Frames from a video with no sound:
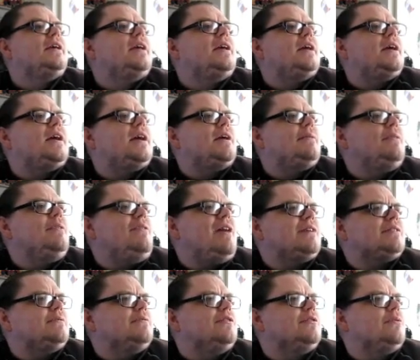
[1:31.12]
But there are
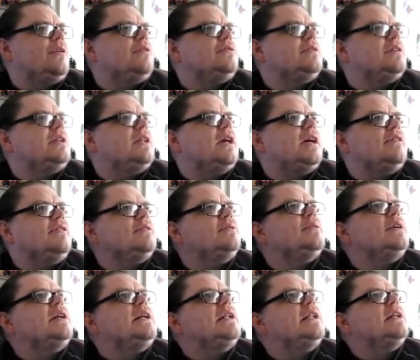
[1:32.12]
some good ones in there as
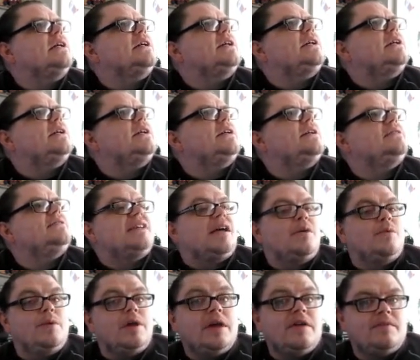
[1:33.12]
well,
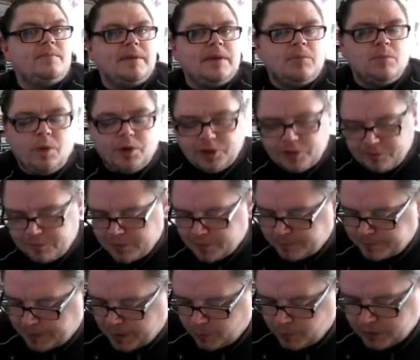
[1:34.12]
Soundwave being one of
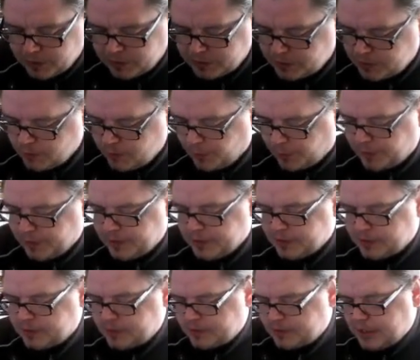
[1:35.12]
them. I will do a
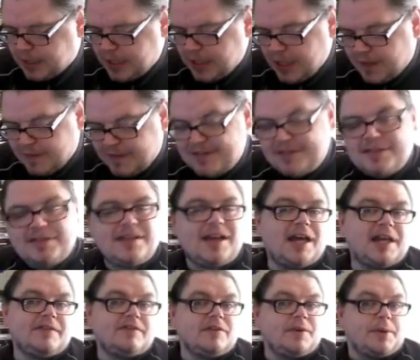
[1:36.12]
Redux. This is
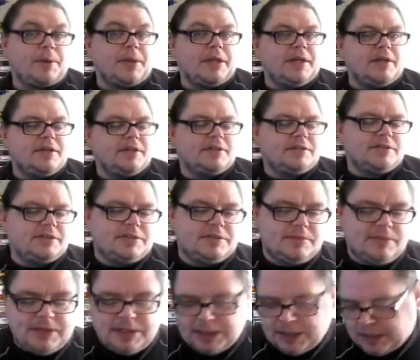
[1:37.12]
kind of a Redux as
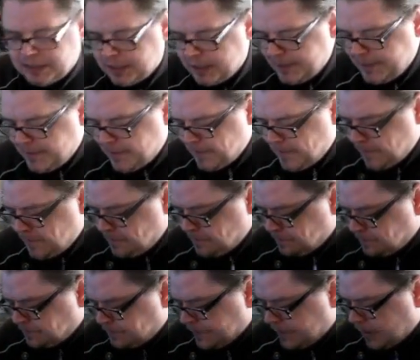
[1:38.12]
well,
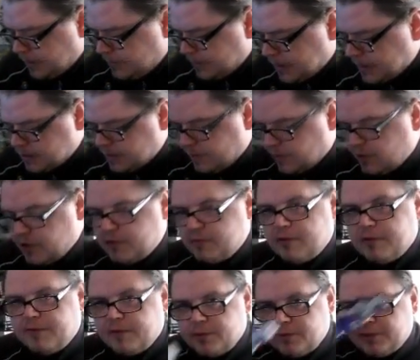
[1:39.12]
because I've already
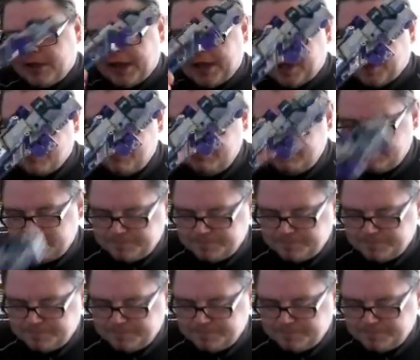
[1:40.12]
reviewed him,